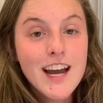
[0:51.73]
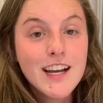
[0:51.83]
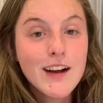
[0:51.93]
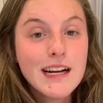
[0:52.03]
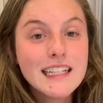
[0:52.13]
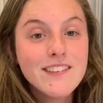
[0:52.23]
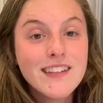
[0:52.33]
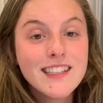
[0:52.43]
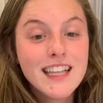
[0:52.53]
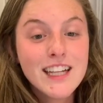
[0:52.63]
going to
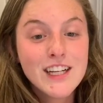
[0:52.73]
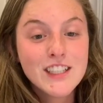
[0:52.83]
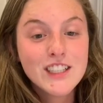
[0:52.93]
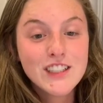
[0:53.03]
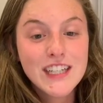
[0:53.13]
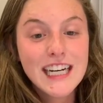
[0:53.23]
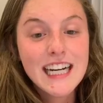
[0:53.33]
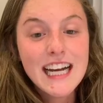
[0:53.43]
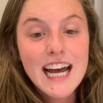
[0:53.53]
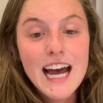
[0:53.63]
visit the nursery,
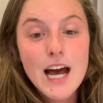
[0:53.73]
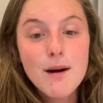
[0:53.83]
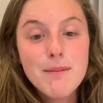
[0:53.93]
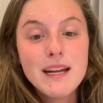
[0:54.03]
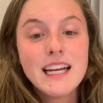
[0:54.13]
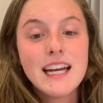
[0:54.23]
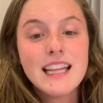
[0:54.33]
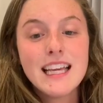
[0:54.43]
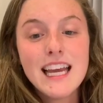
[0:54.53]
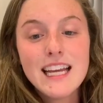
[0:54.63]
helping
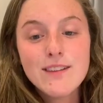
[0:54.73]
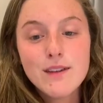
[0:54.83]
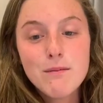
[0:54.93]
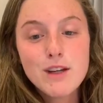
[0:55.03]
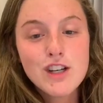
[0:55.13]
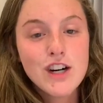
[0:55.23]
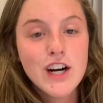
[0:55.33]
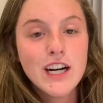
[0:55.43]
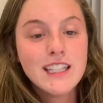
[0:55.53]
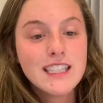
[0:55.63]
the kids with Miss
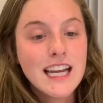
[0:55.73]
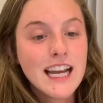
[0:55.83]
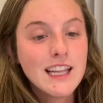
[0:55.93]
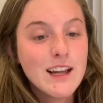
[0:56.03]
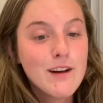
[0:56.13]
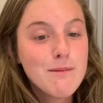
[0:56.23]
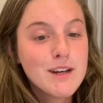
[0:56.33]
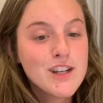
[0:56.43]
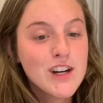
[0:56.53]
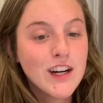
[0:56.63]
Sean, saying hello to
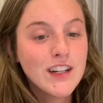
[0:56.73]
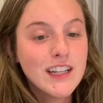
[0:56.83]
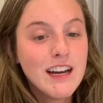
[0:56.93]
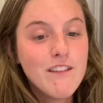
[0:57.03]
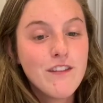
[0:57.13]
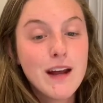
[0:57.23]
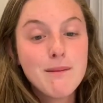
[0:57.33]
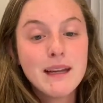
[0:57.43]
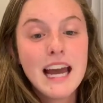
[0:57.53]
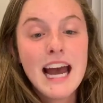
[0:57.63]
Miss Charlotte,
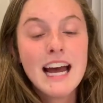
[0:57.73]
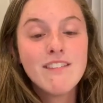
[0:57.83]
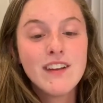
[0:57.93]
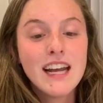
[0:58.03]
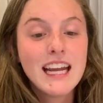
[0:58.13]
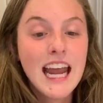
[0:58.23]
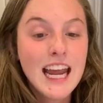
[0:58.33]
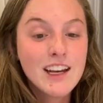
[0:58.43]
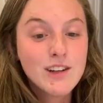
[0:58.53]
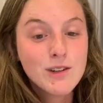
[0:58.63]
family advent
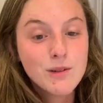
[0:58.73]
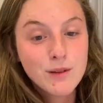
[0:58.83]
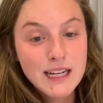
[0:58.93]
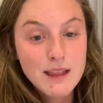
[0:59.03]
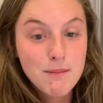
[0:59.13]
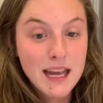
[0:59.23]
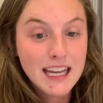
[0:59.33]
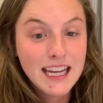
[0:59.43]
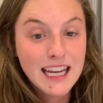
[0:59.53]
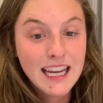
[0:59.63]
candle wreath
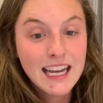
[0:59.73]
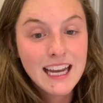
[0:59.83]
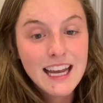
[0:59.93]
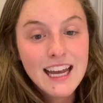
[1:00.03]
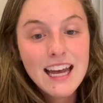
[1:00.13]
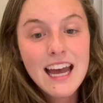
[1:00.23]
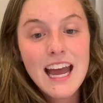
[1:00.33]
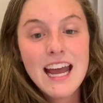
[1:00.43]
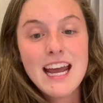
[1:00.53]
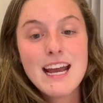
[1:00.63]
making,
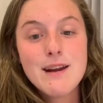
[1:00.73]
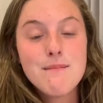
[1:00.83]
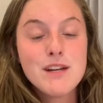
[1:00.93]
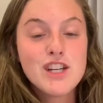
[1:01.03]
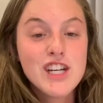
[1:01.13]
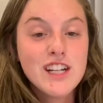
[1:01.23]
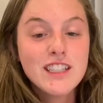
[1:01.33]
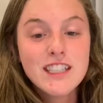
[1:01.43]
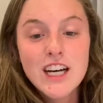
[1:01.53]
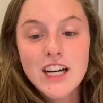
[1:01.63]
and Miss
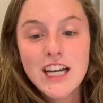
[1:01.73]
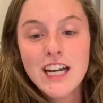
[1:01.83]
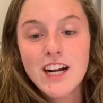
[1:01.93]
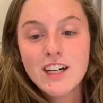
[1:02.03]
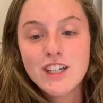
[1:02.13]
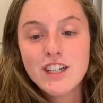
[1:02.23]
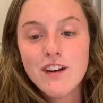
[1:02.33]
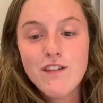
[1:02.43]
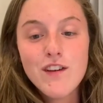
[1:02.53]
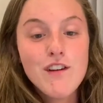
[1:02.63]
Sheila's cooking are just a
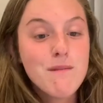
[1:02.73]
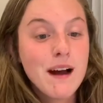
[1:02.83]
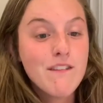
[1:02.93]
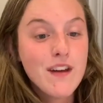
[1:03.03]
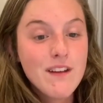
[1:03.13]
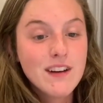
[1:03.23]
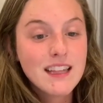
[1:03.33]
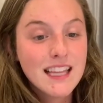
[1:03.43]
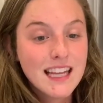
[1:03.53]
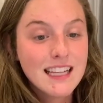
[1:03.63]
few of my favorite
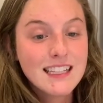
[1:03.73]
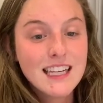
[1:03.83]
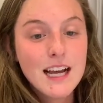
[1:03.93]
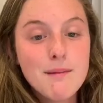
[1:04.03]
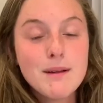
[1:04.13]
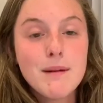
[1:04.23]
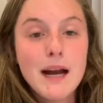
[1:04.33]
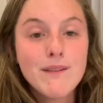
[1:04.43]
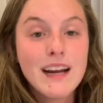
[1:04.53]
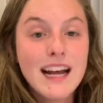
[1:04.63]
things that to
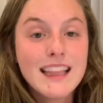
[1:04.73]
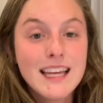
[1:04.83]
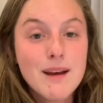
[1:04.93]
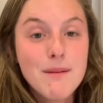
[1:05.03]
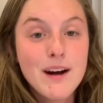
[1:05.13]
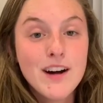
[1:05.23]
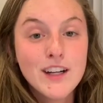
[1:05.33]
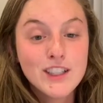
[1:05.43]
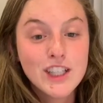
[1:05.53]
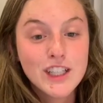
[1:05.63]
mind when I think about
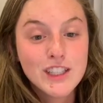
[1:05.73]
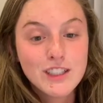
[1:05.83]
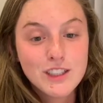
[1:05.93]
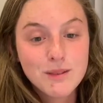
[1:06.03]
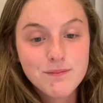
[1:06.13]
our church.